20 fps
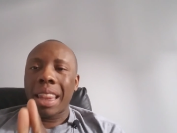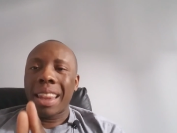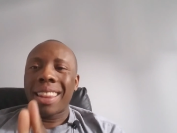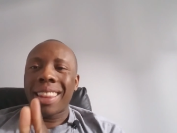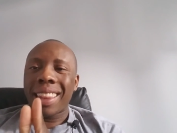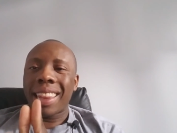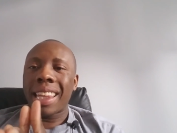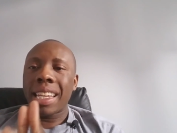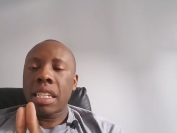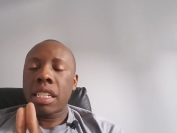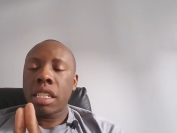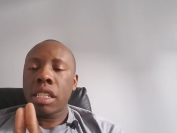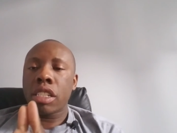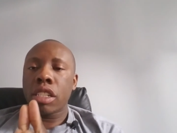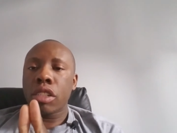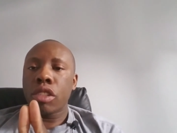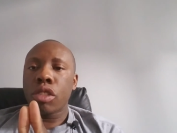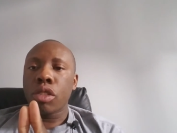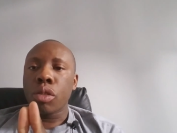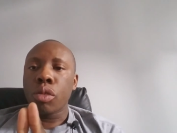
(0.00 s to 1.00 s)
This
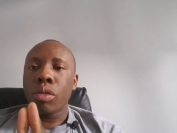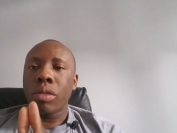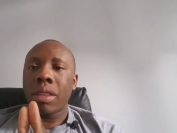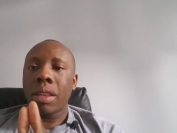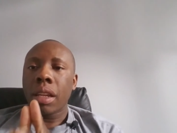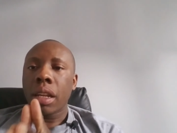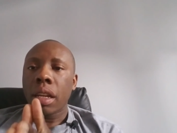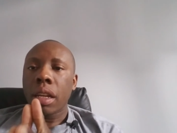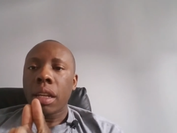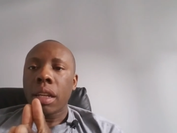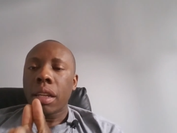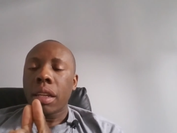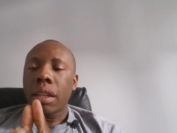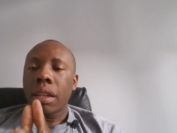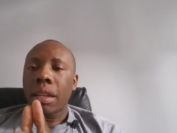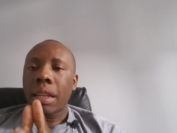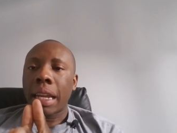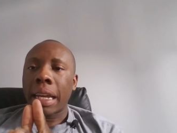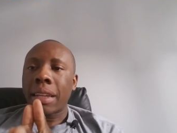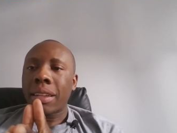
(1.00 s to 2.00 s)
is a dude,
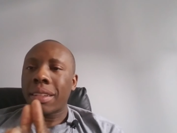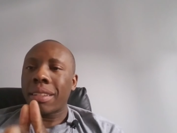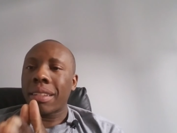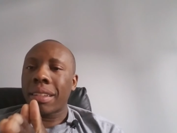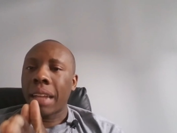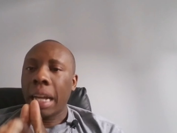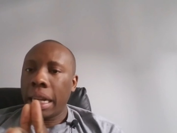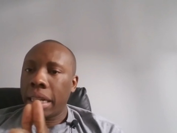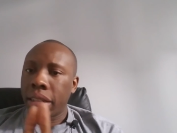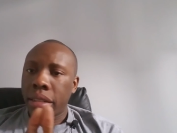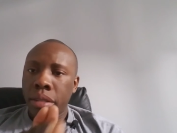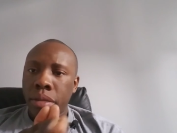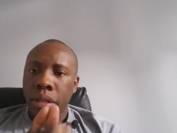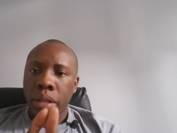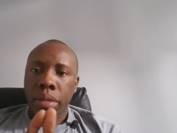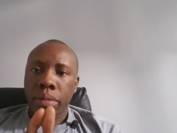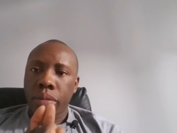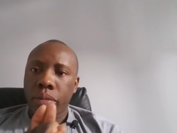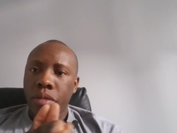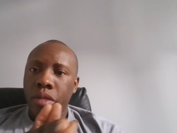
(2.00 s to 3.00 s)
like the,
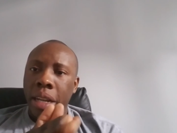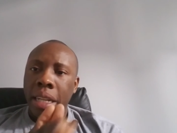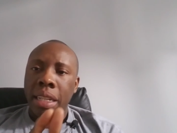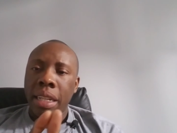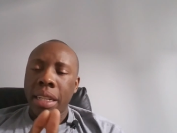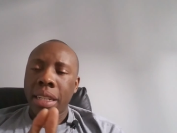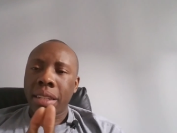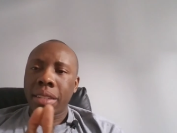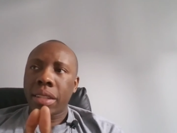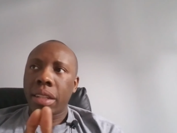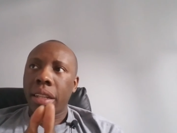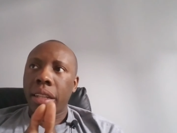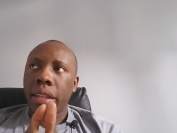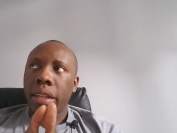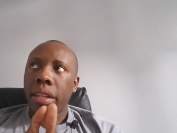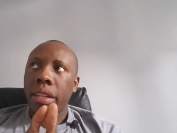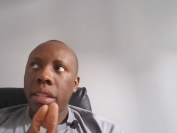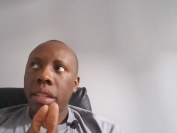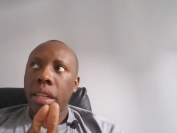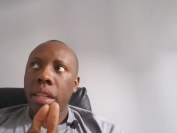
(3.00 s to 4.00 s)
the right now.
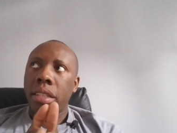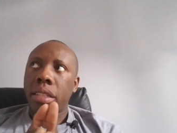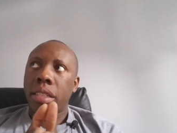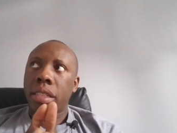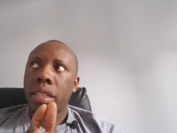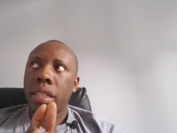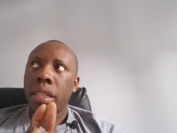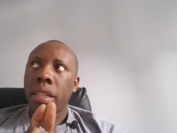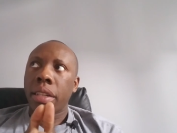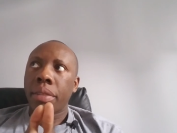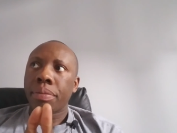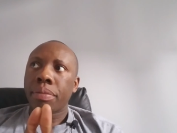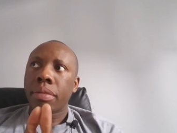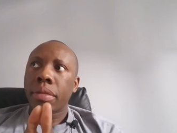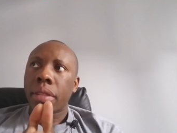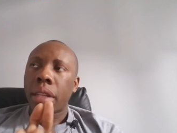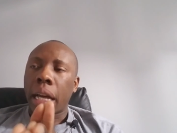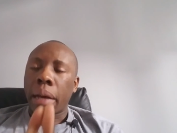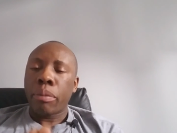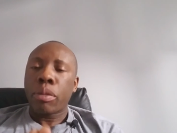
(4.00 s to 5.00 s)
It, it, it's
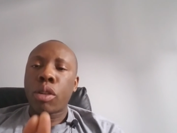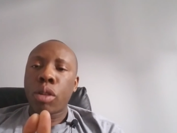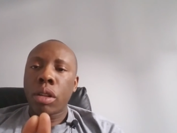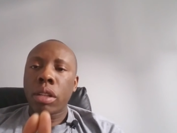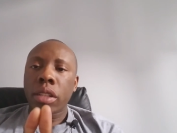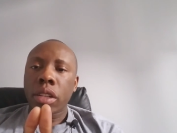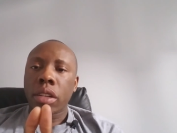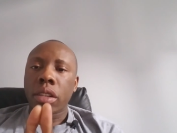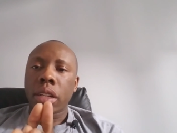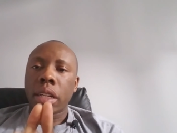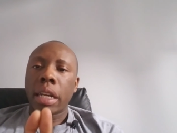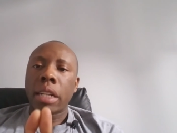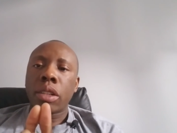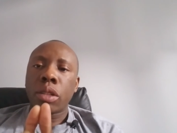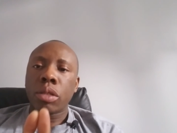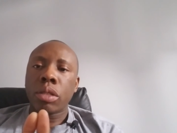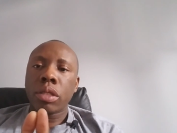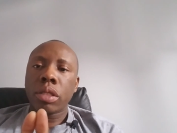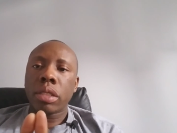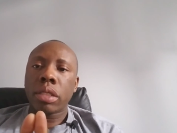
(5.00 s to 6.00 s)
I'm calling on
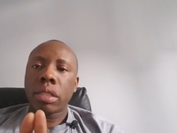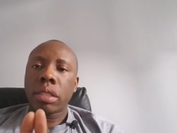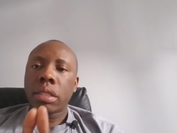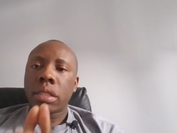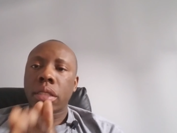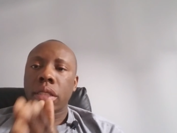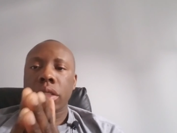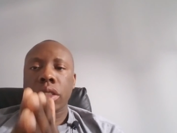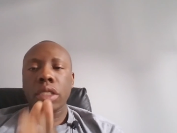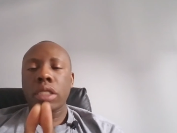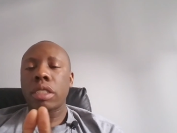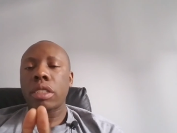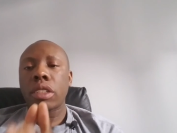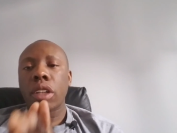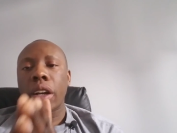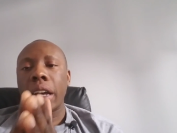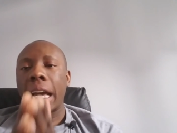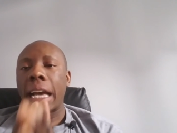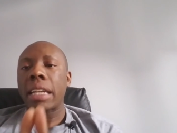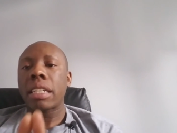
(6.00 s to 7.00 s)
gun owners to just
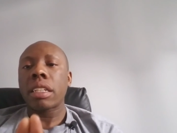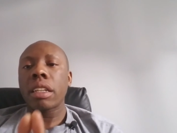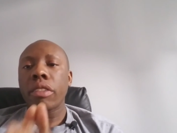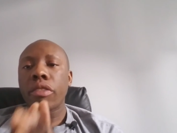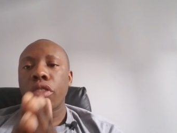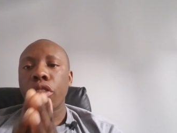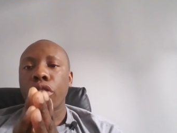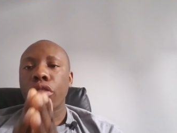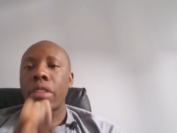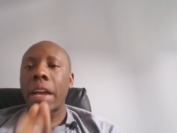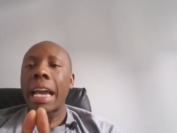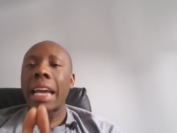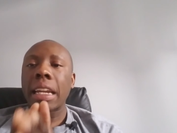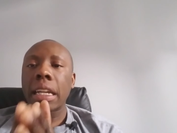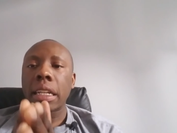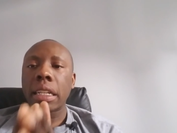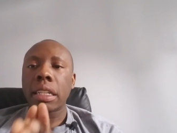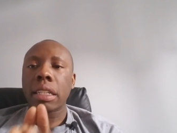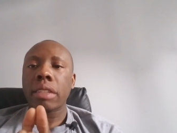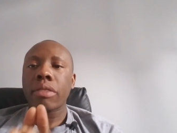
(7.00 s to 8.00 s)
start asking for
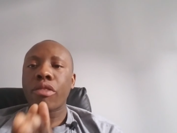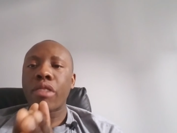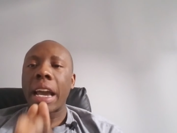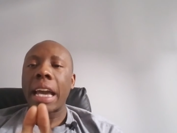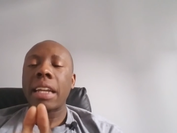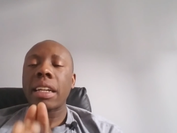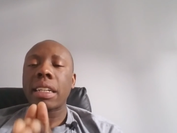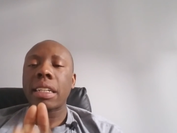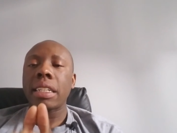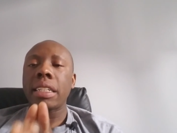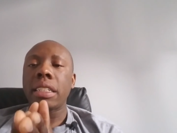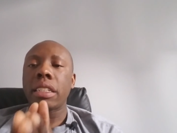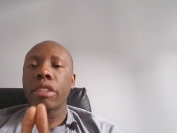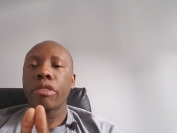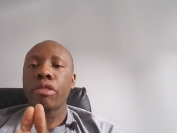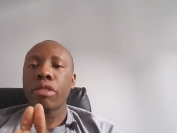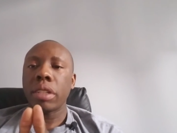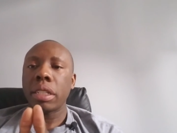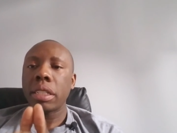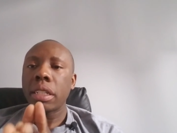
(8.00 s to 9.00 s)
radic- radically
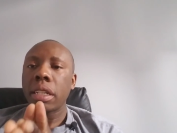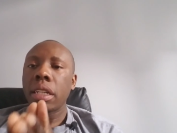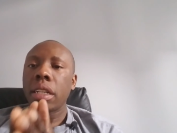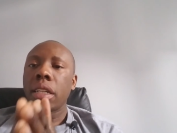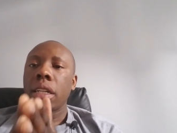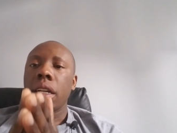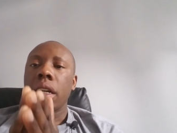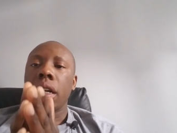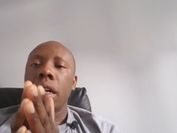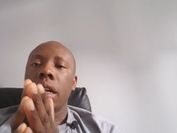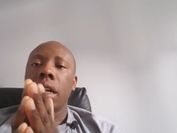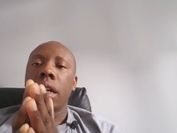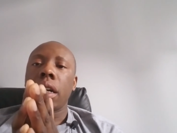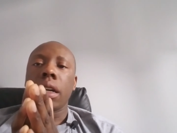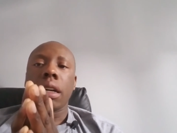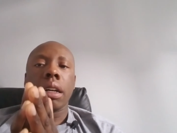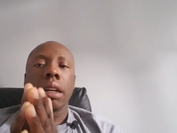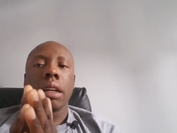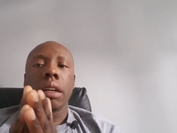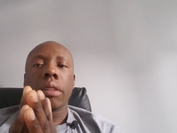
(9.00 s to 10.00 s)
different uh, uh,
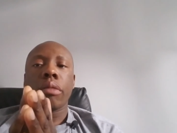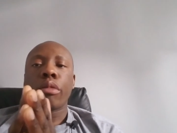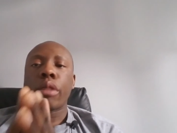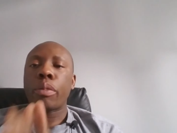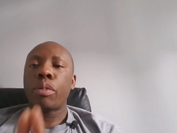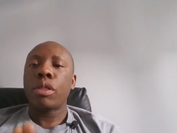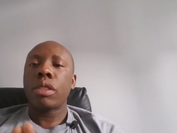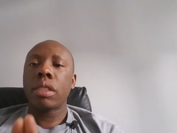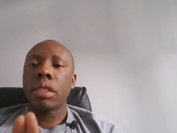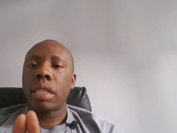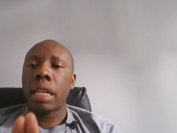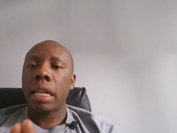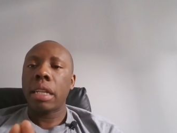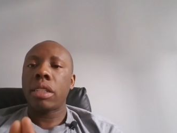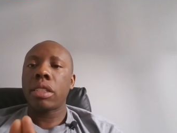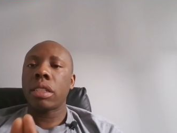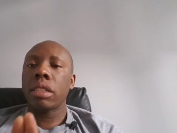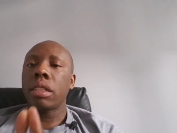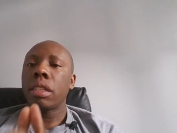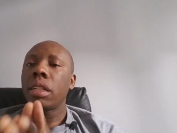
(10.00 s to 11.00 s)
uh,
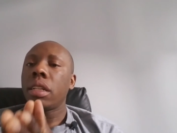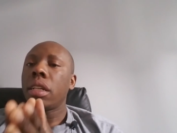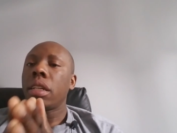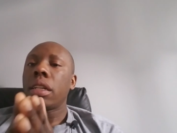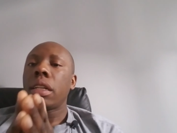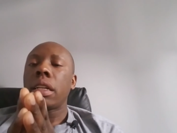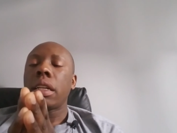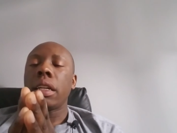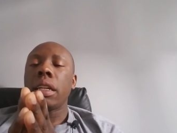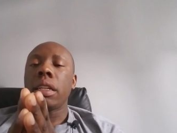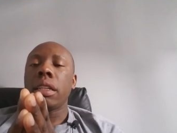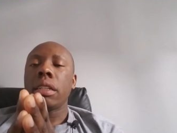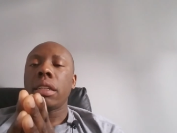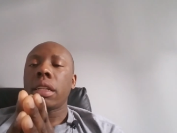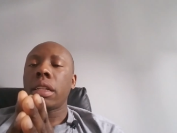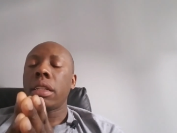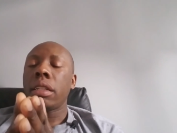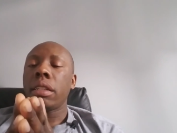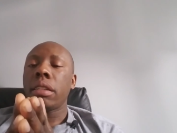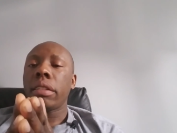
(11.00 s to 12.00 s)
representation
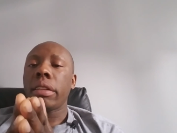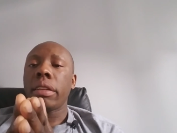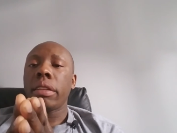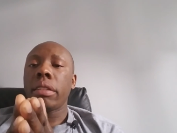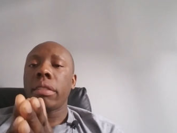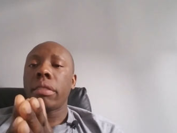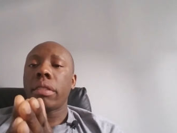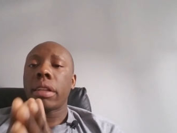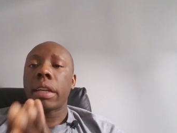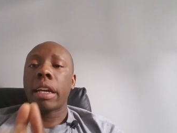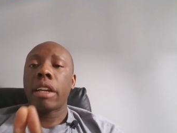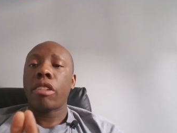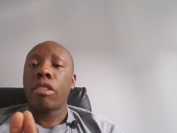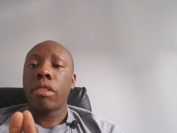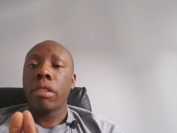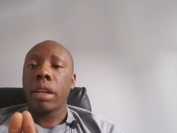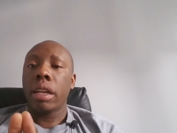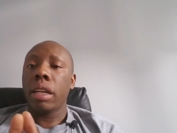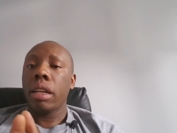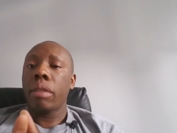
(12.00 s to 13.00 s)
in in in the
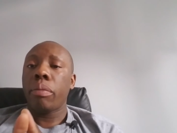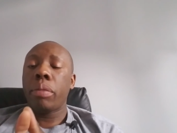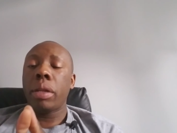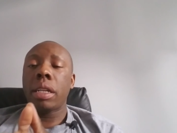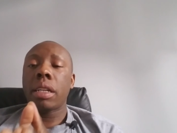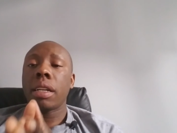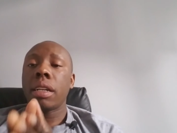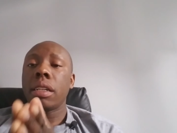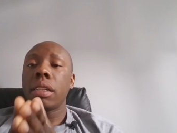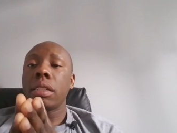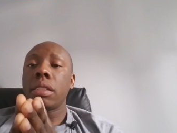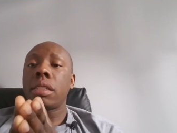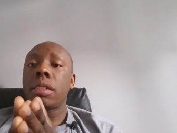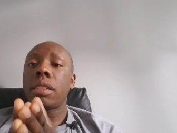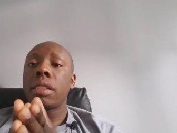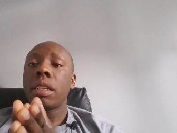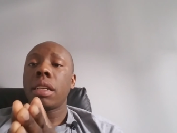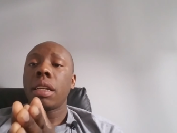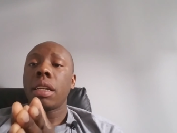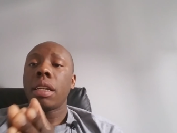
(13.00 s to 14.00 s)
NRA
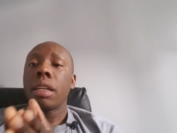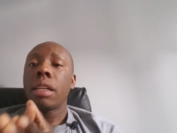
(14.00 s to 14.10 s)
because